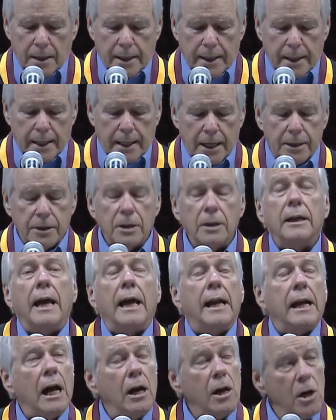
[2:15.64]
and a,
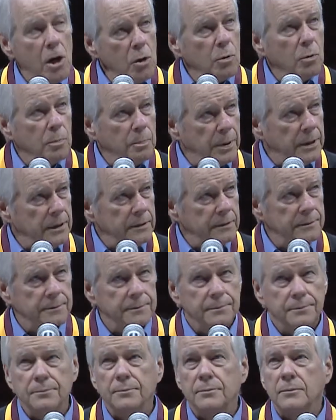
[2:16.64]
and a hope
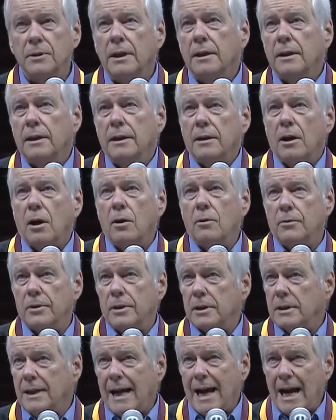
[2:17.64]
over
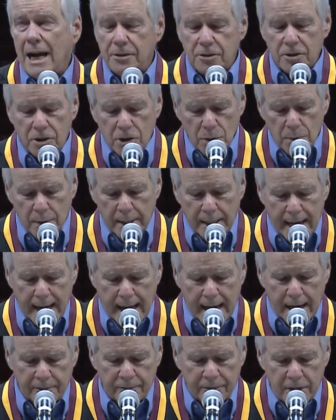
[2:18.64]
the last two and a
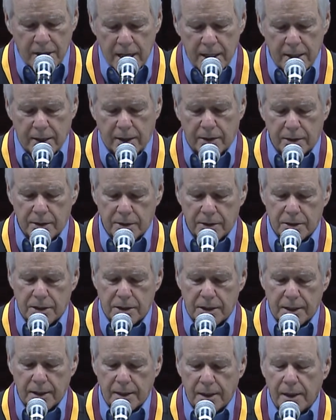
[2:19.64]
half
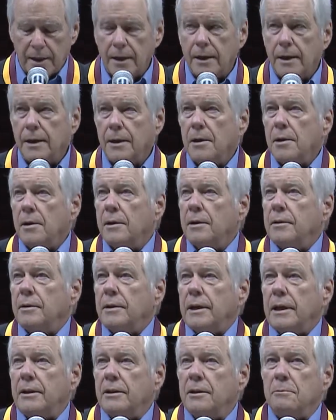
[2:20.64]
years
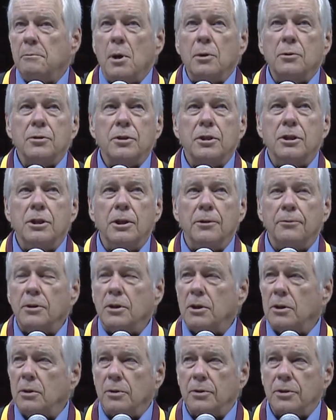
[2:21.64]
in the most
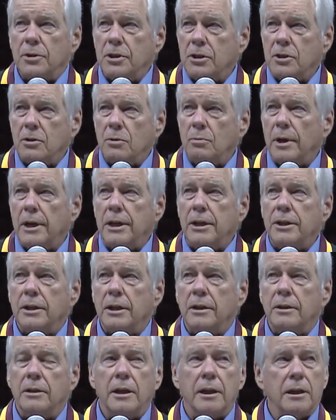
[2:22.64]
difficult
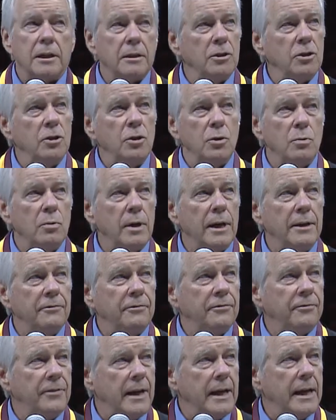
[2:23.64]
situation that you have
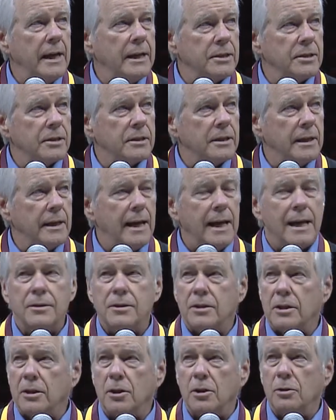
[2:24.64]
faced
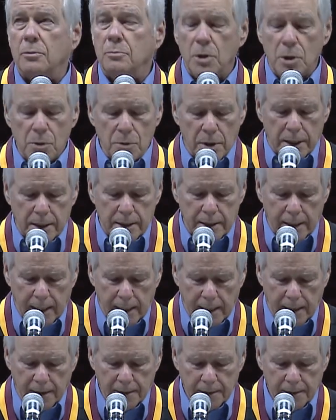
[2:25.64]
as a community.